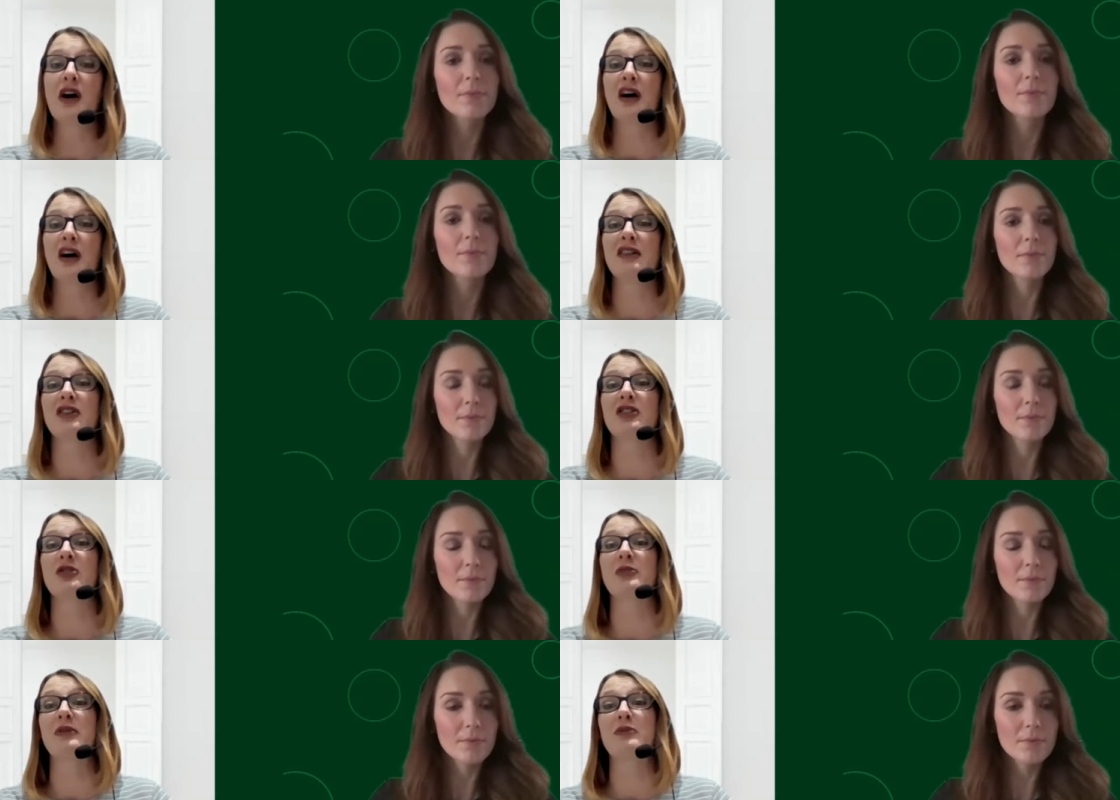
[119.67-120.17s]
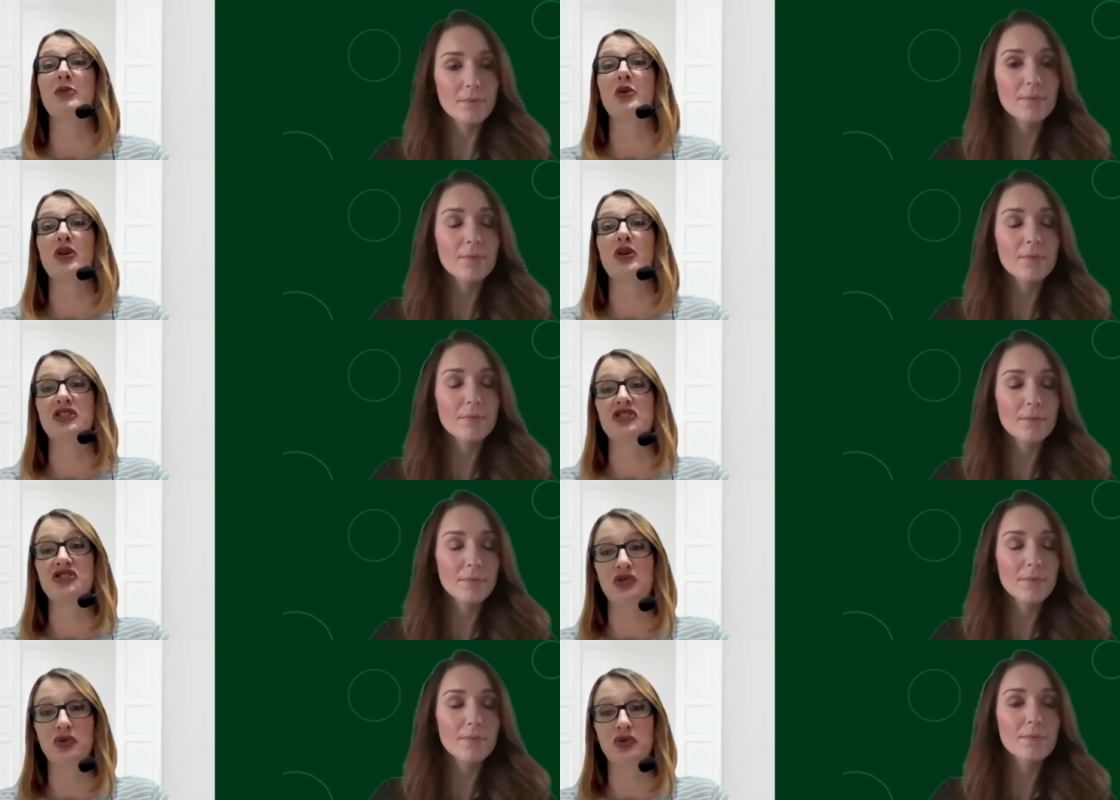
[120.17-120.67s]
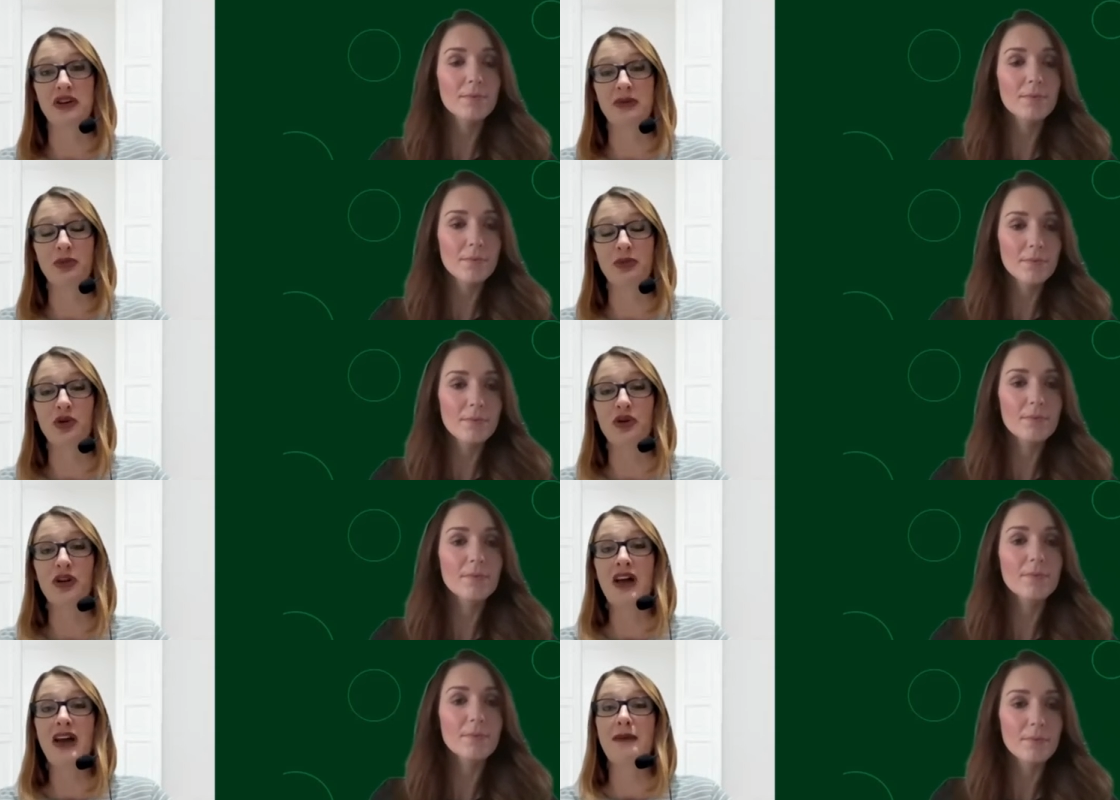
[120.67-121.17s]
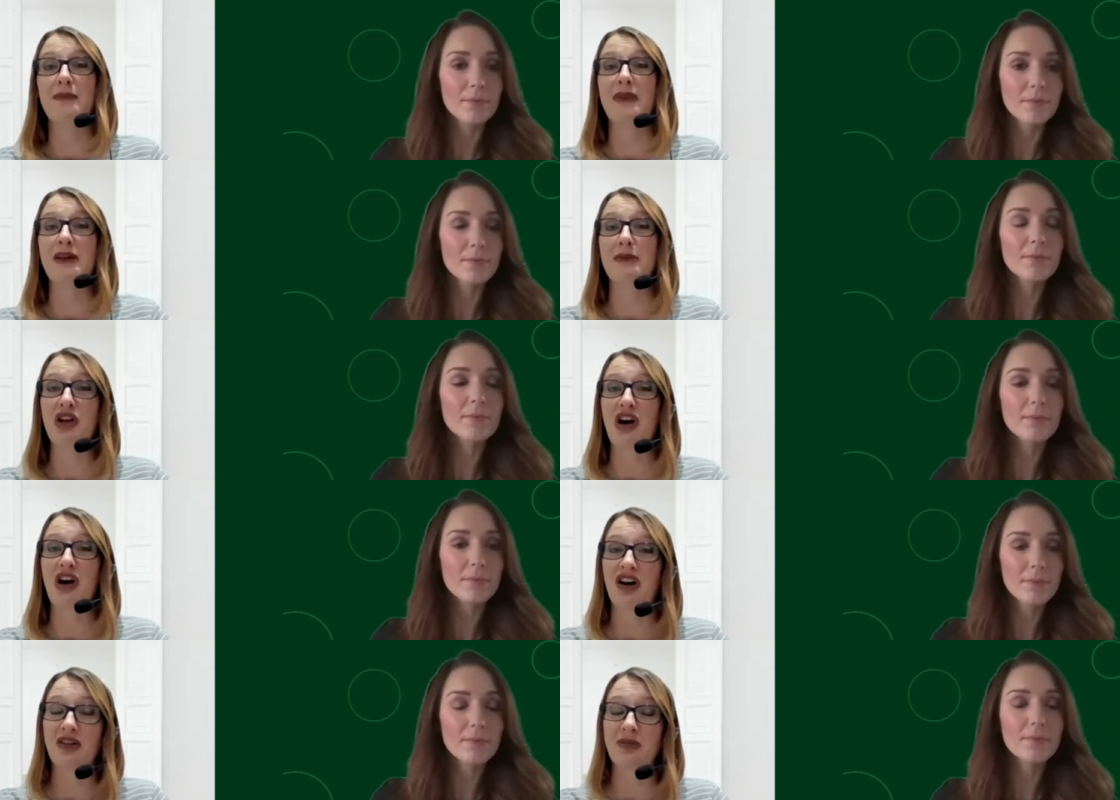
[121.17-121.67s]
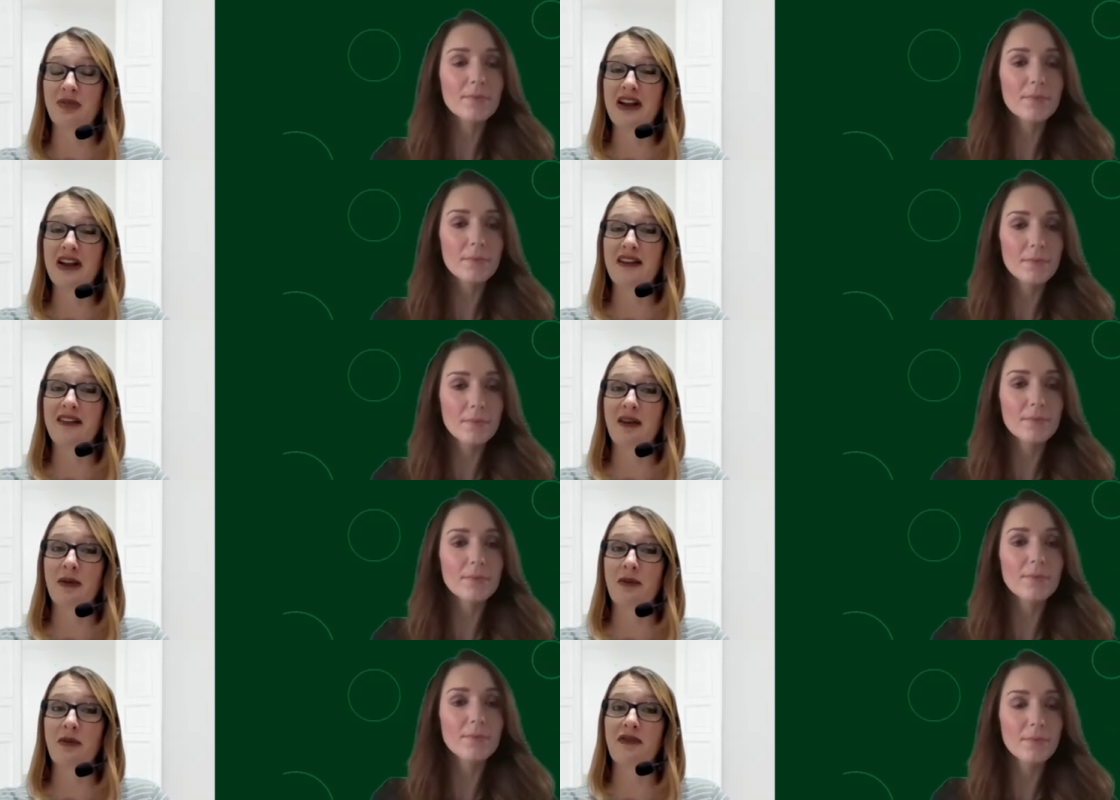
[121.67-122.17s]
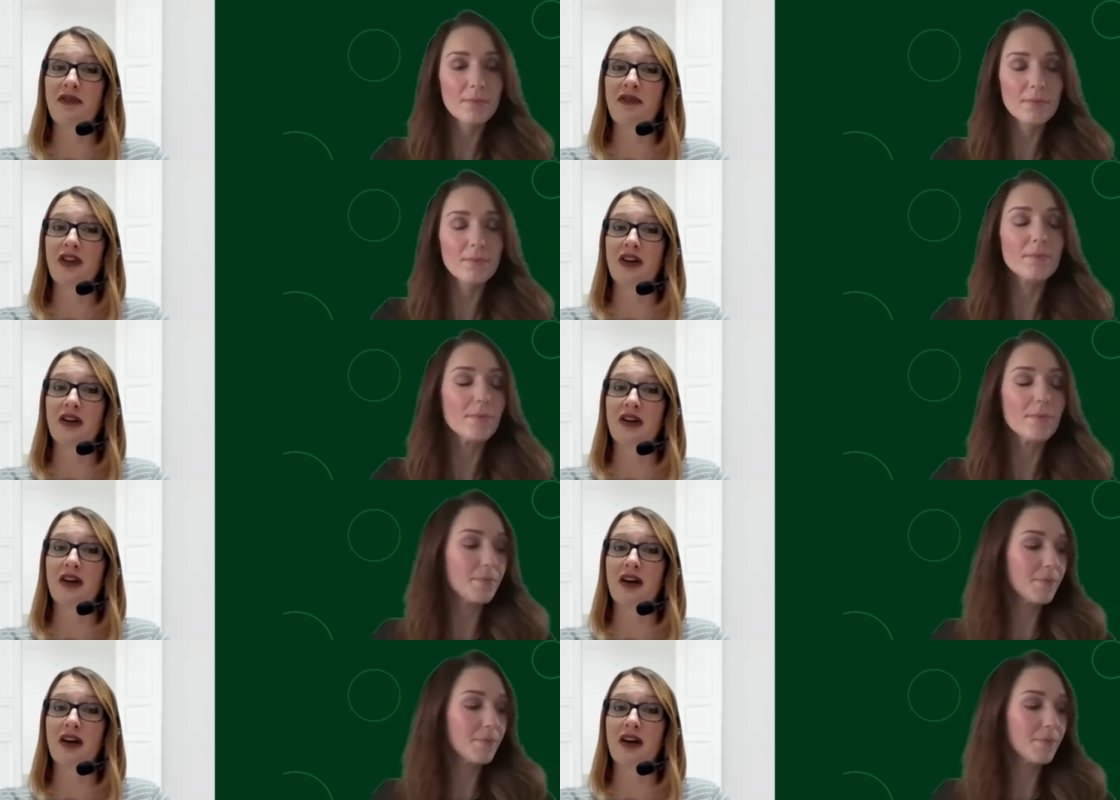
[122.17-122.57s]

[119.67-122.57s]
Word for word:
Speaker 1: a little bit more enjoyable. Maybe automate some of the